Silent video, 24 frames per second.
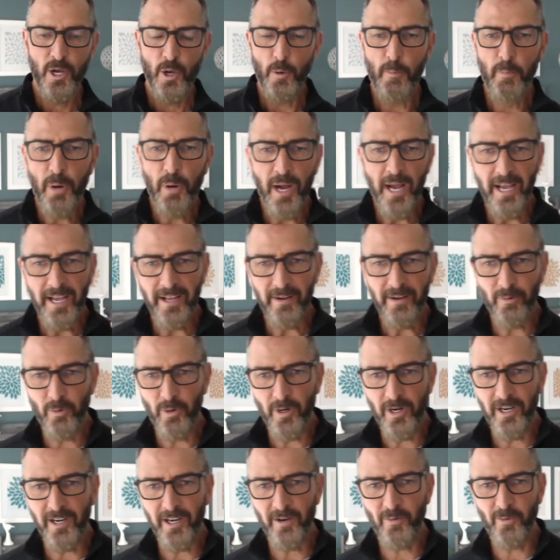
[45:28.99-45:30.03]
But
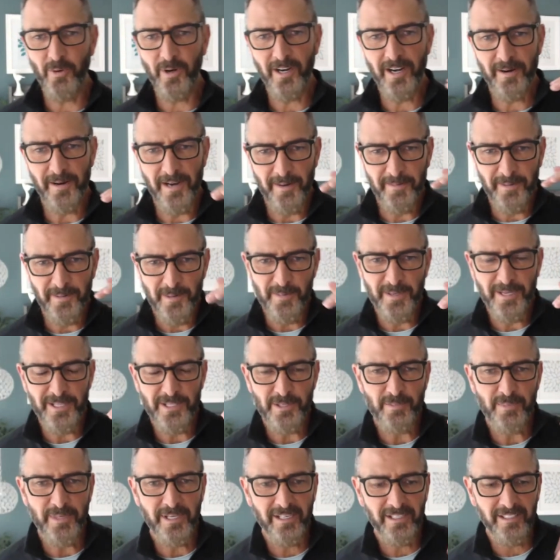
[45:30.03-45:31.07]
where I'm gonna be in the
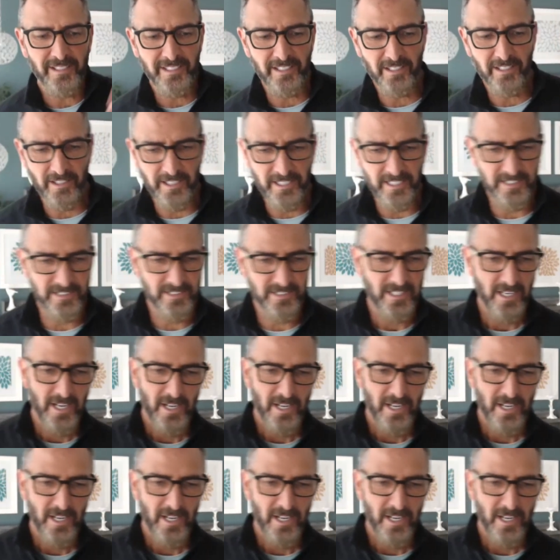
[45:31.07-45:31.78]
middle here is,